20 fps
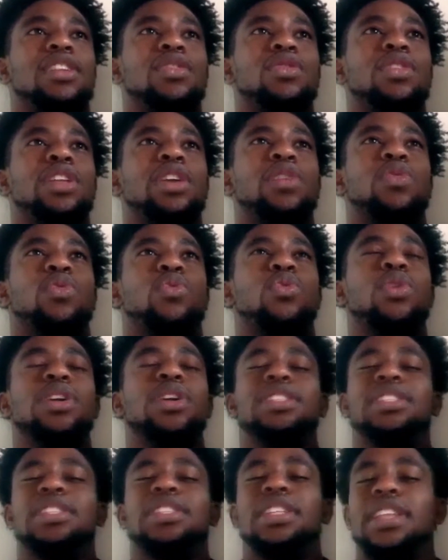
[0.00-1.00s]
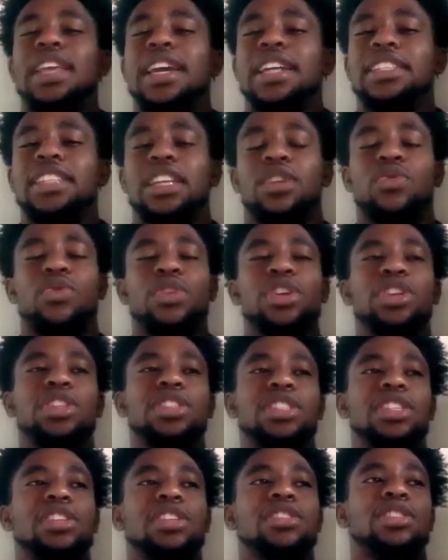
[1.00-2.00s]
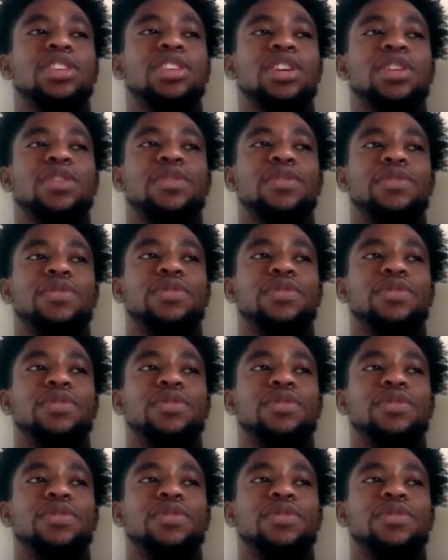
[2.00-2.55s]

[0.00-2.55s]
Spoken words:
like, what's next? Like, where do you see yourself